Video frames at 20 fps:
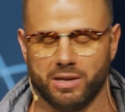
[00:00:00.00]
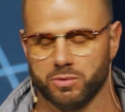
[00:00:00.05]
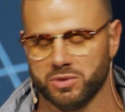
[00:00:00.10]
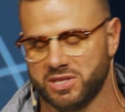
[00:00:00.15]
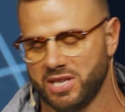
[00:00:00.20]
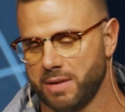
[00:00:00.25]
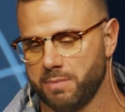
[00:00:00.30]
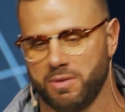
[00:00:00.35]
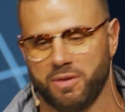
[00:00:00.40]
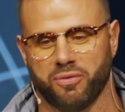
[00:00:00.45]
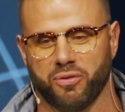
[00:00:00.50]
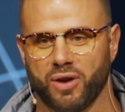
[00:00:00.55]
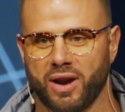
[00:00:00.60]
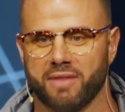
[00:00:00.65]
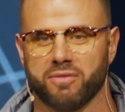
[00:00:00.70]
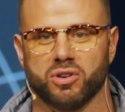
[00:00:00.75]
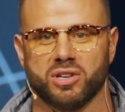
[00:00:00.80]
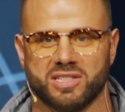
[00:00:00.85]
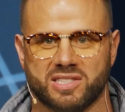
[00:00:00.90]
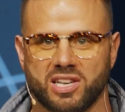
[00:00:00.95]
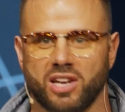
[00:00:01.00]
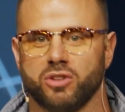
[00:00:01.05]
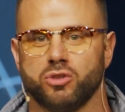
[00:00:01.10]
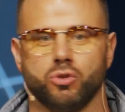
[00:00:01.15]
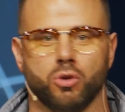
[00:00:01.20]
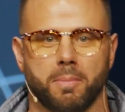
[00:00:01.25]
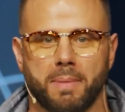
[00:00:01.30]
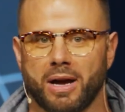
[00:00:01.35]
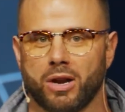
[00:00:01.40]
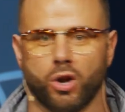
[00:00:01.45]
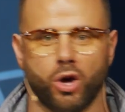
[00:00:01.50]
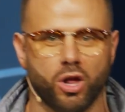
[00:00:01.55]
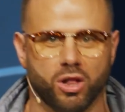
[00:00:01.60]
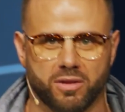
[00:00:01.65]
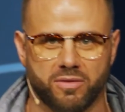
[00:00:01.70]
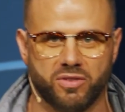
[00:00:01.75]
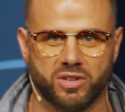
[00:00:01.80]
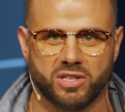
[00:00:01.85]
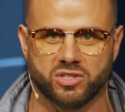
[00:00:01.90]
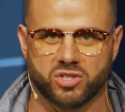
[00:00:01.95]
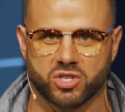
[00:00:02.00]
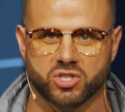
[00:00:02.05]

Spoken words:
It would take me forever to tell you about all of it.